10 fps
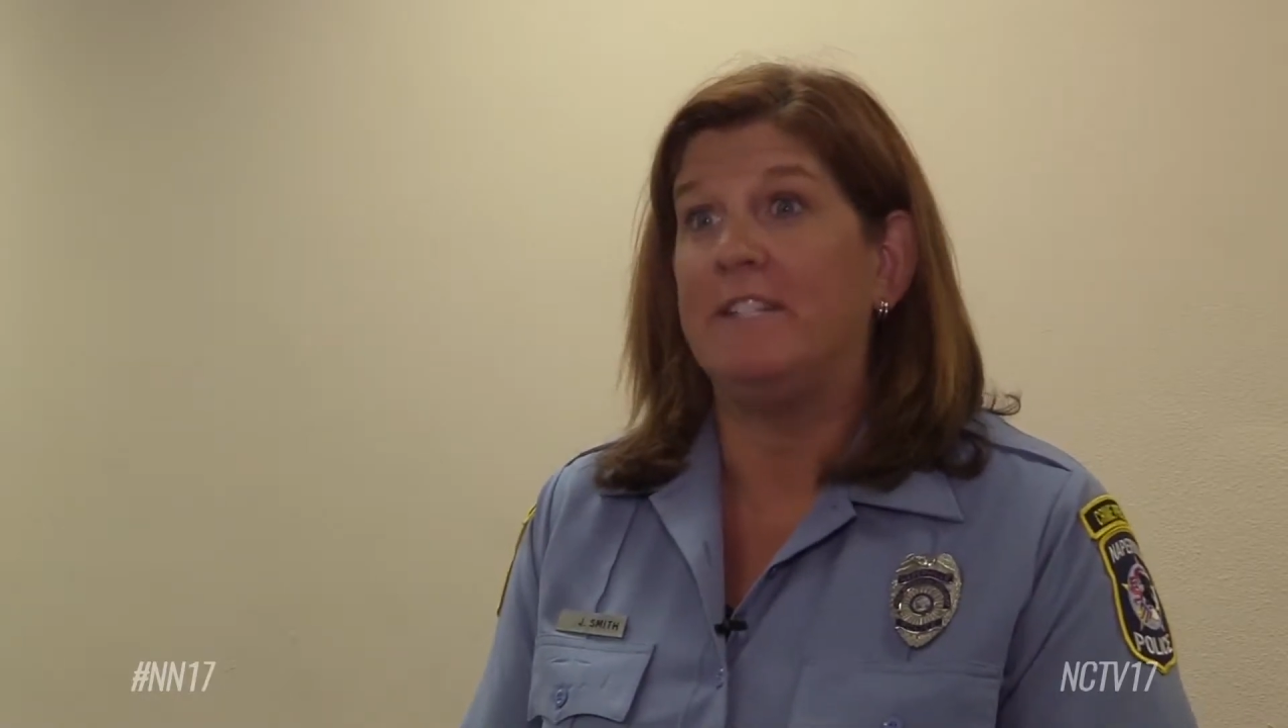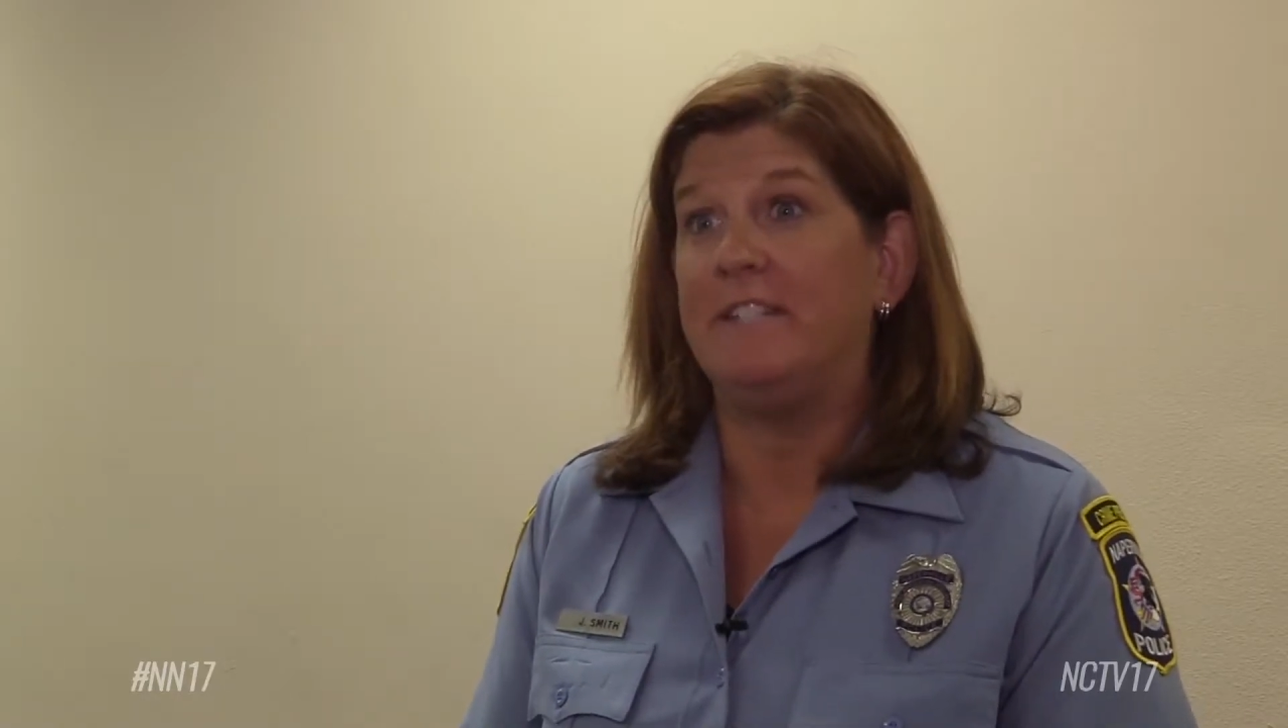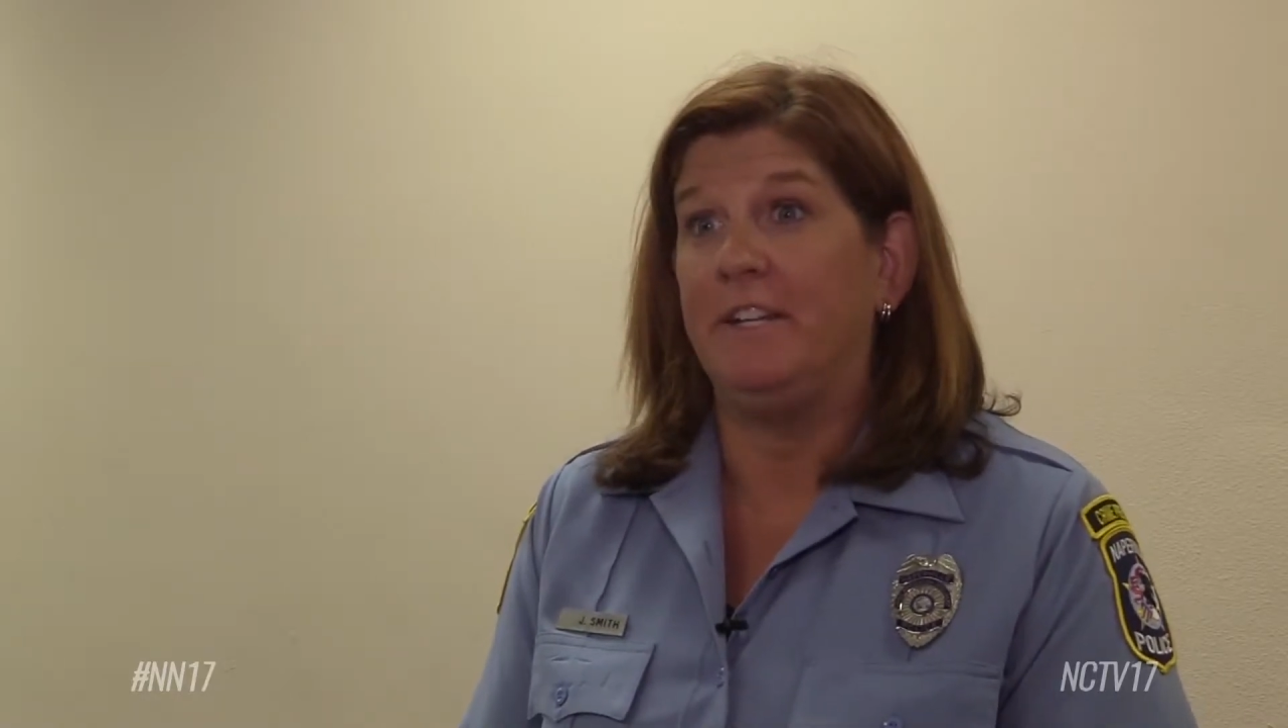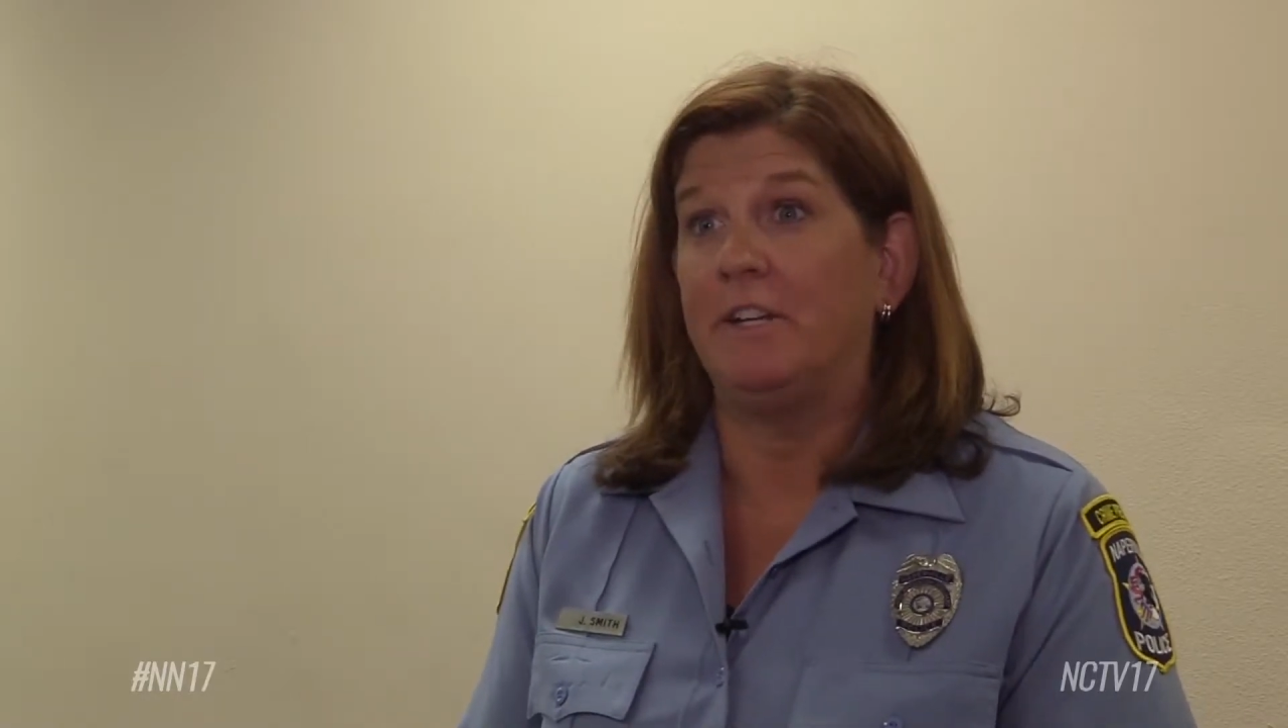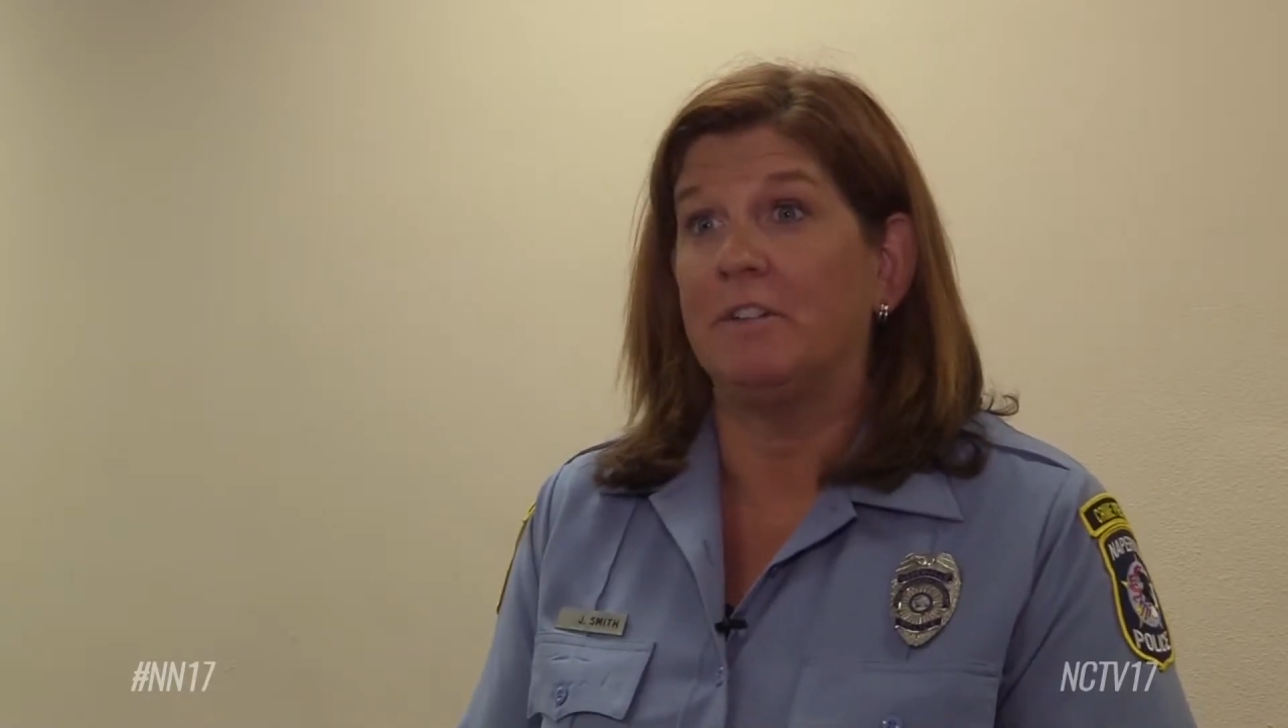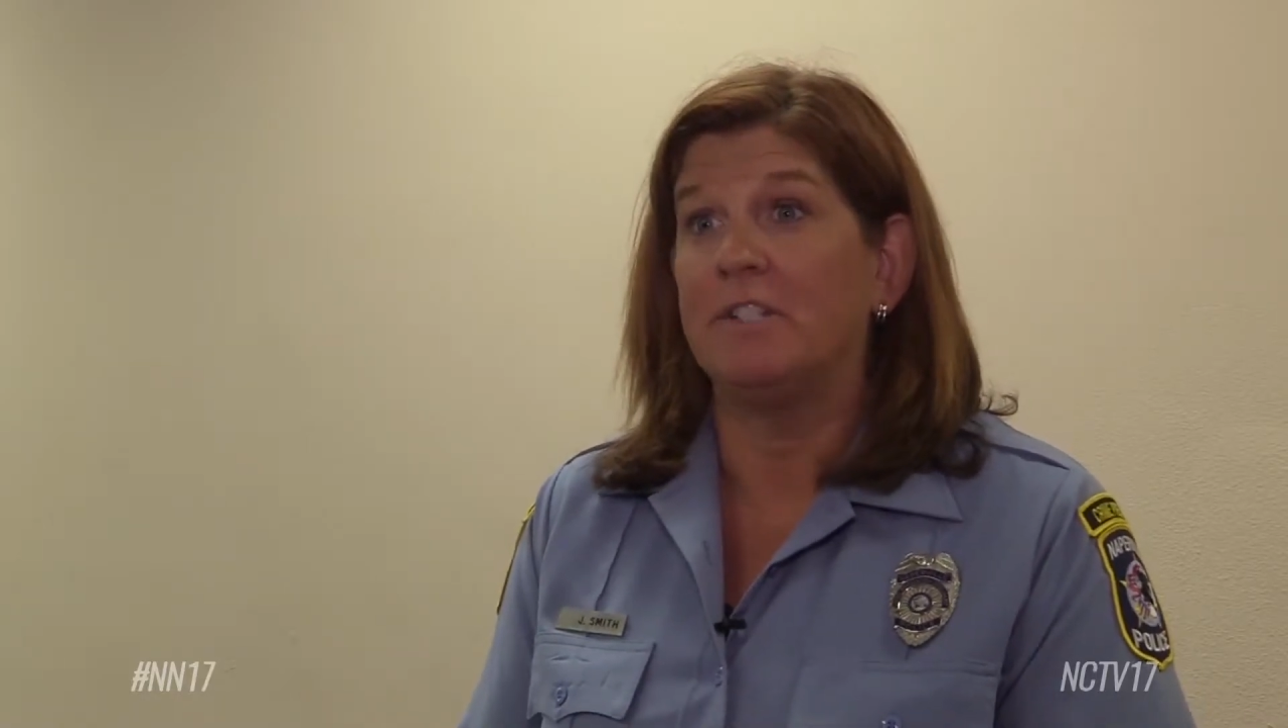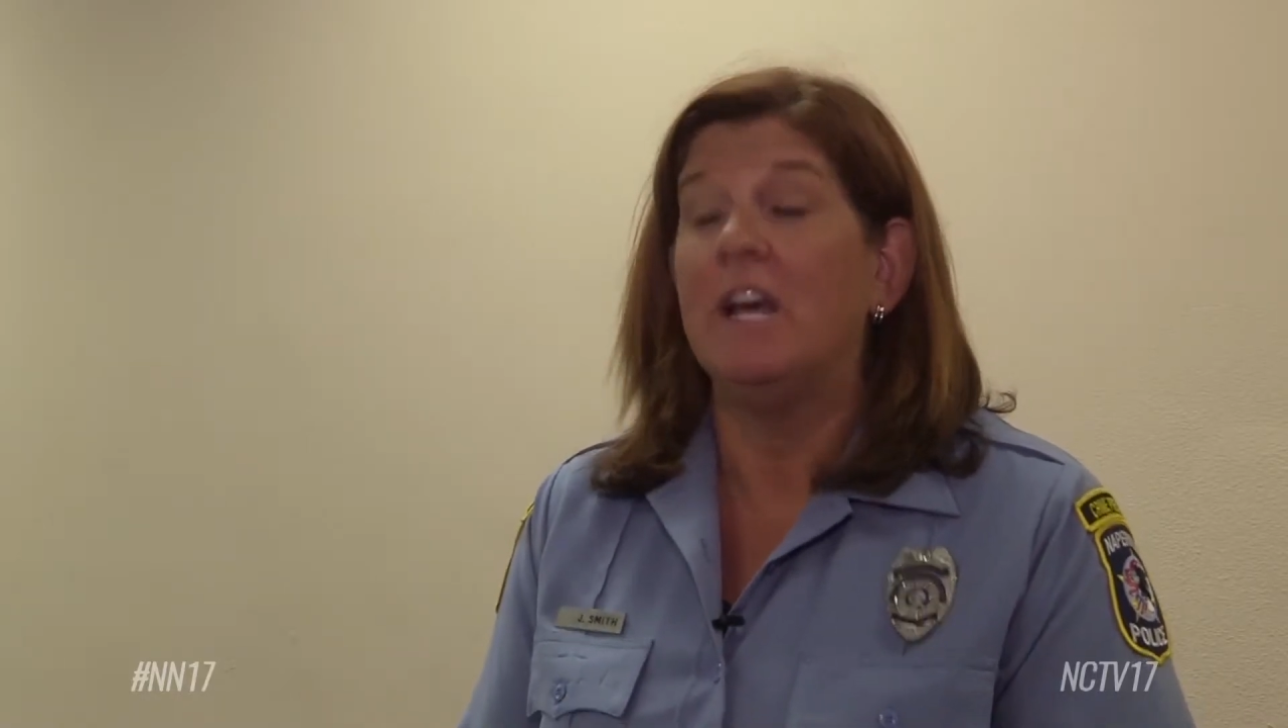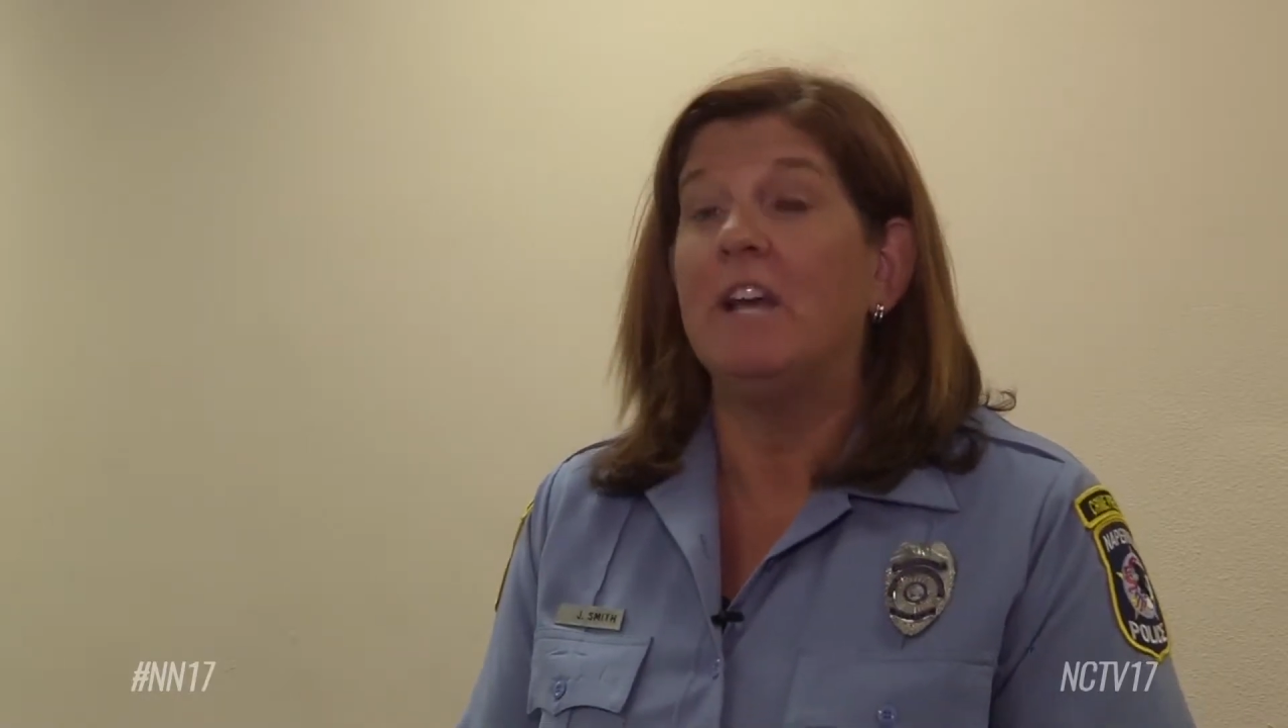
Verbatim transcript: seniors.